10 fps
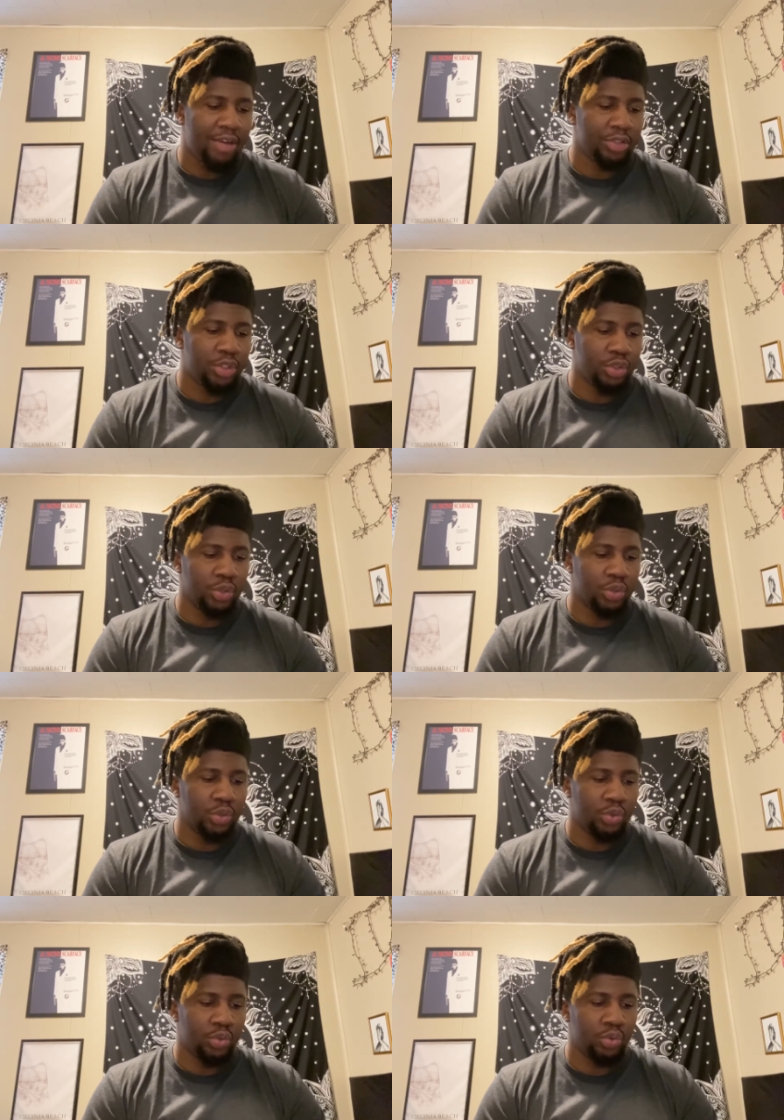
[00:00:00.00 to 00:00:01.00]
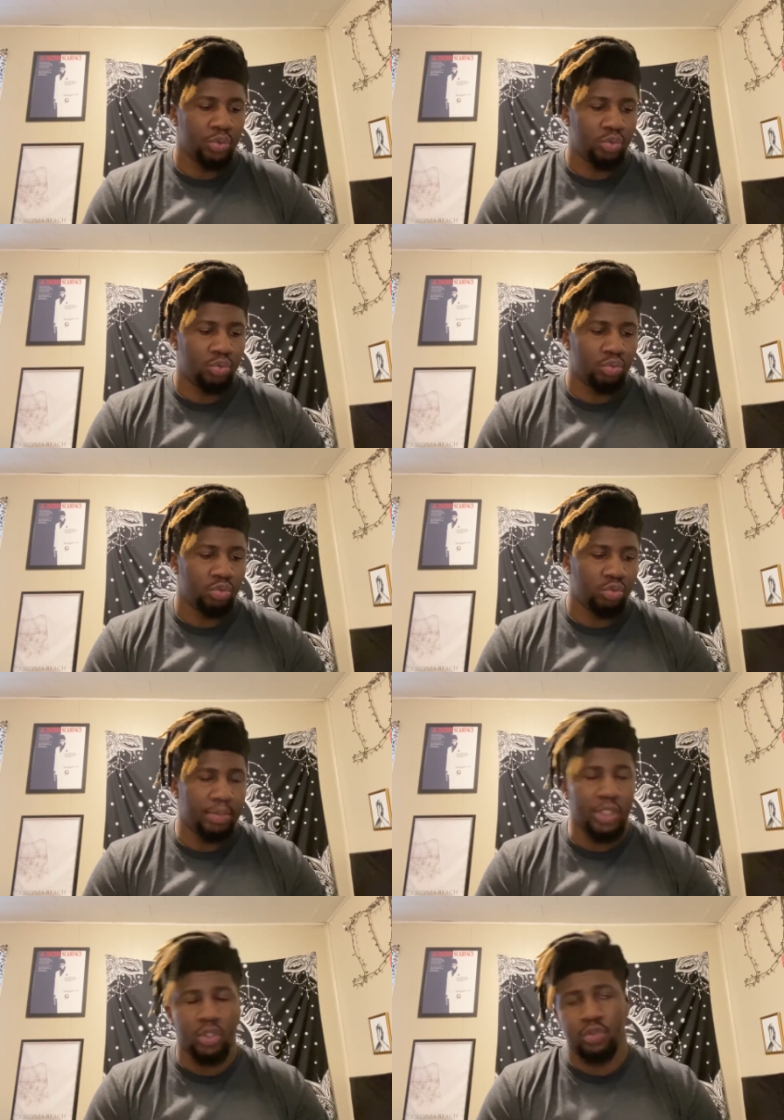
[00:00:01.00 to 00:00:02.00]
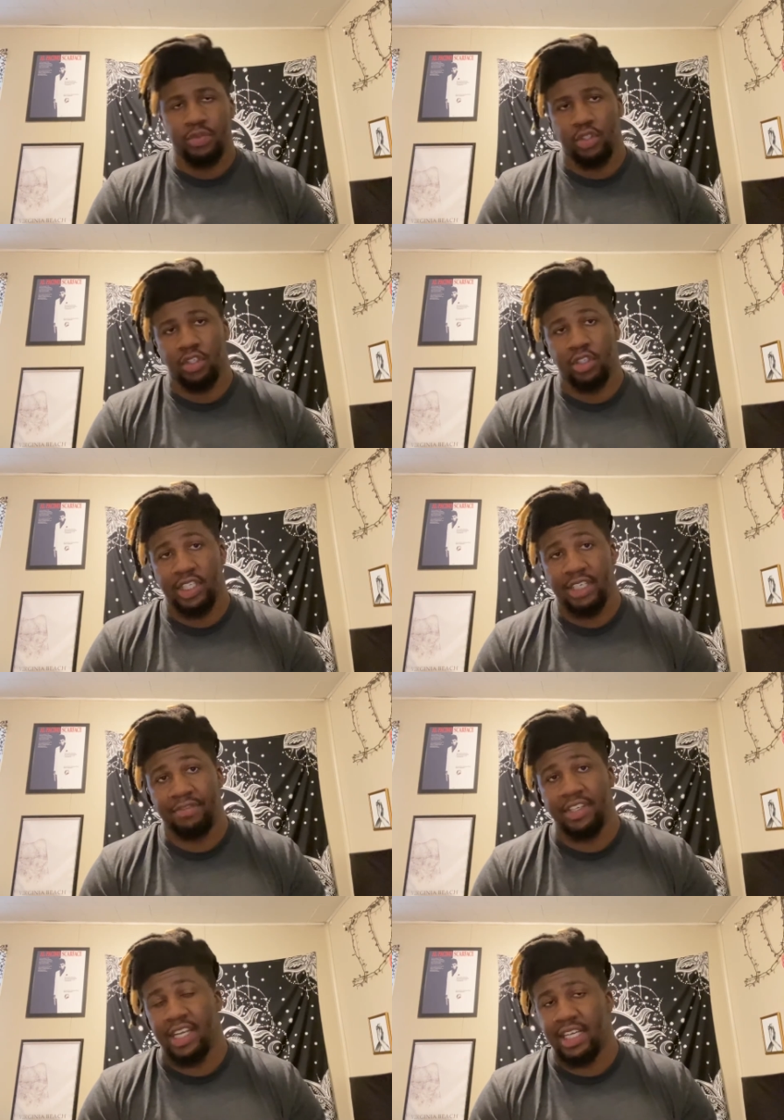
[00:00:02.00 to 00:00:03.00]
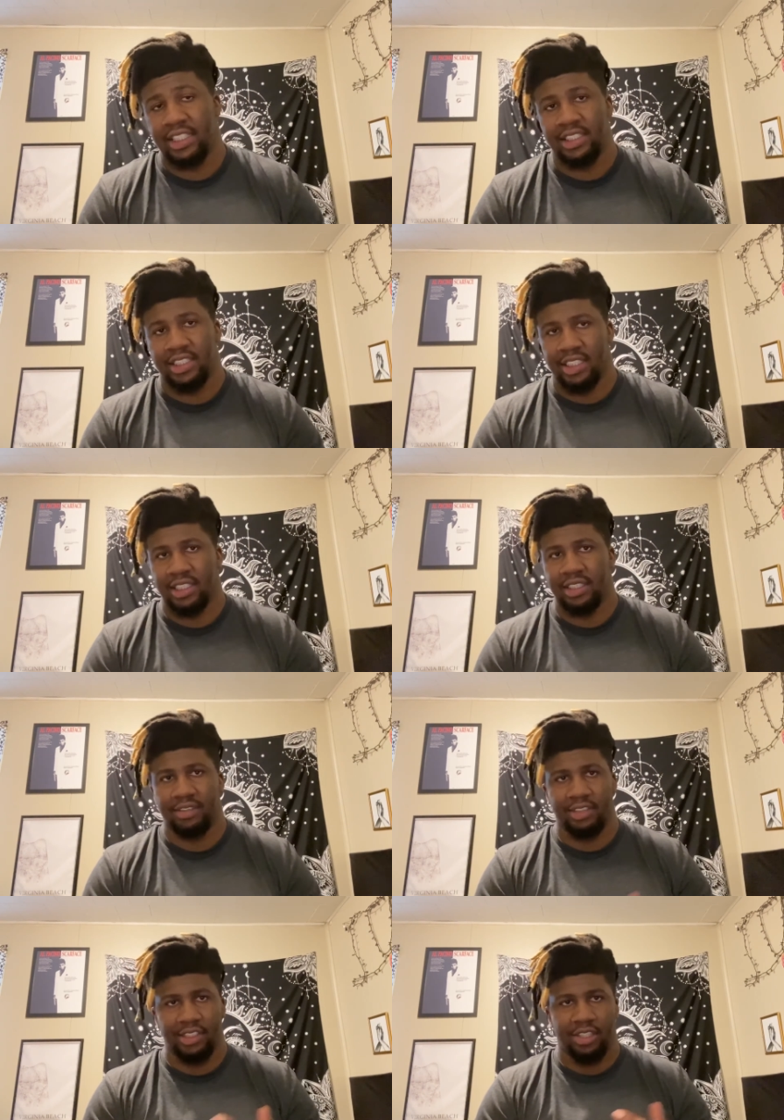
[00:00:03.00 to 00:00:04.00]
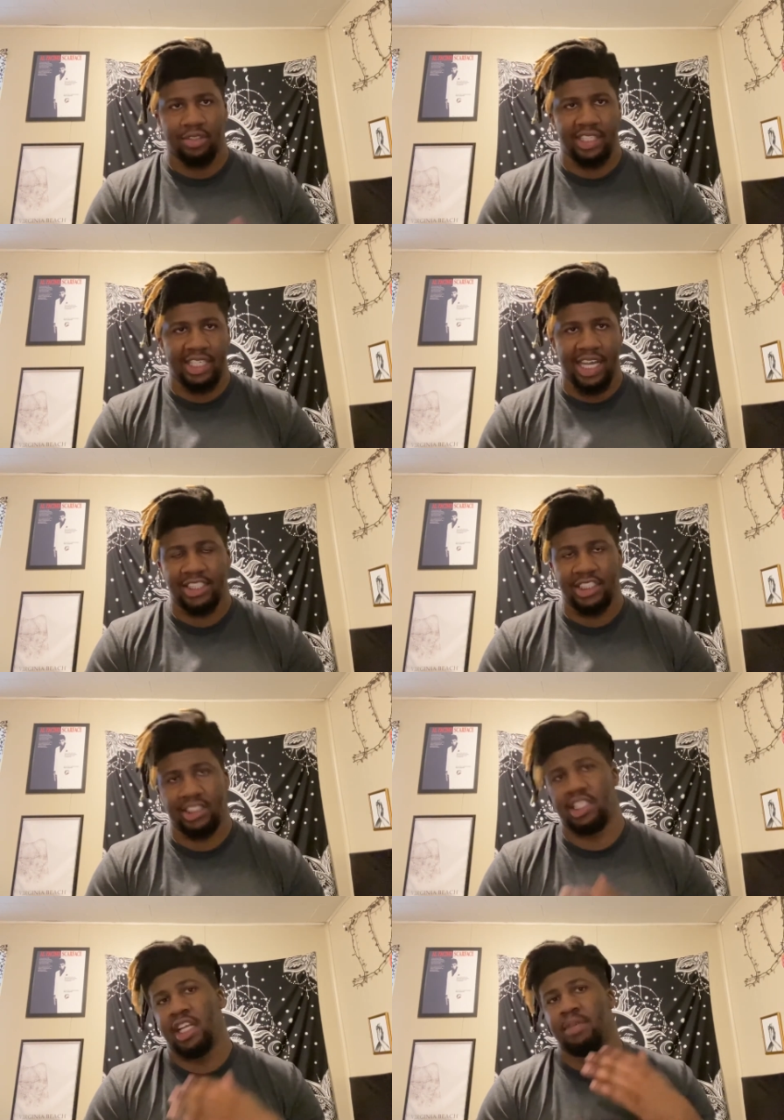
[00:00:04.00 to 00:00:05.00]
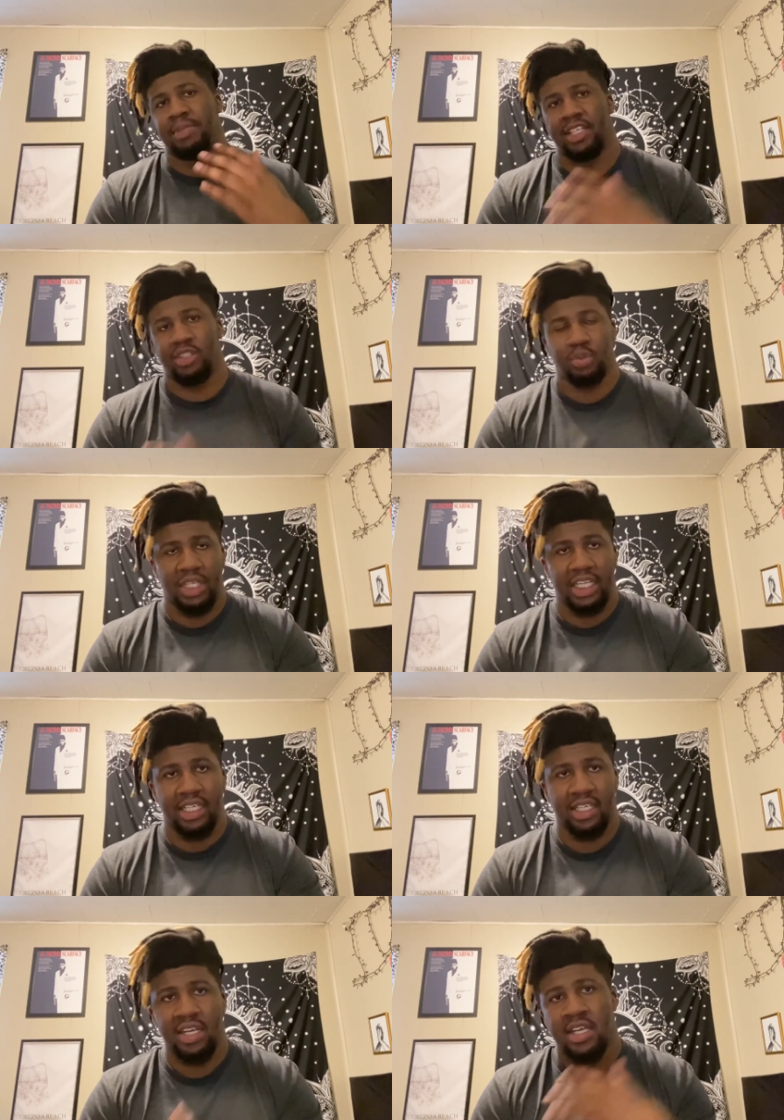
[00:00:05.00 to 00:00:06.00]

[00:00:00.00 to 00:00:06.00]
to maneuver and finesse, then you know they got shit set up that you can,